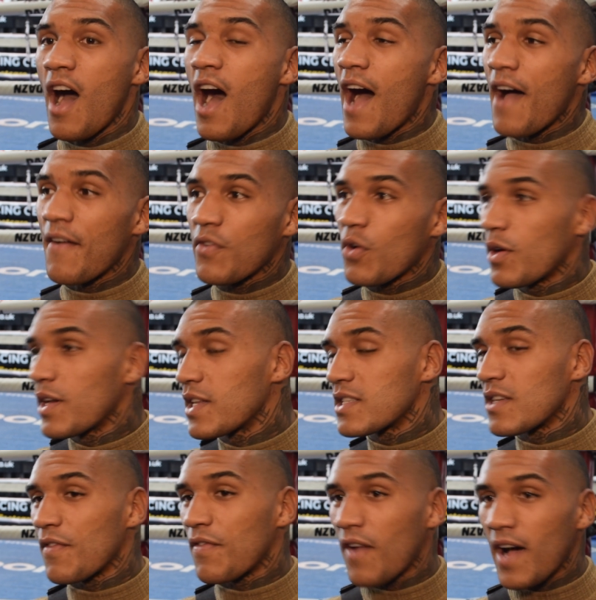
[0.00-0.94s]
I've gone
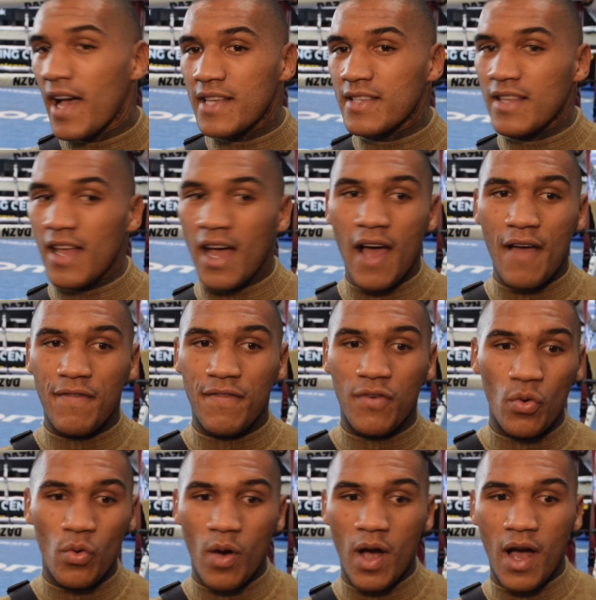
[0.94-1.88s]
into fights that I
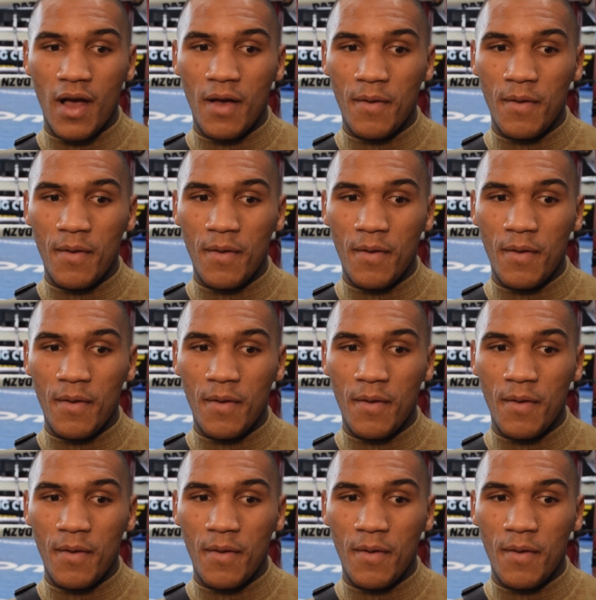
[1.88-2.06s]
fought.